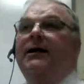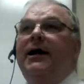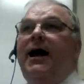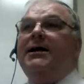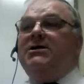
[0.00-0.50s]

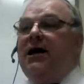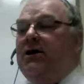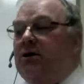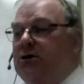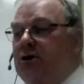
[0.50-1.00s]
Guys,
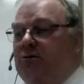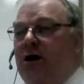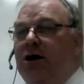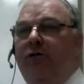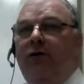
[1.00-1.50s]
thank you so
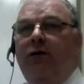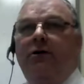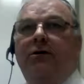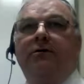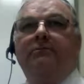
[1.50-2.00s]
much for
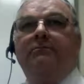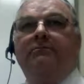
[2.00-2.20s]
your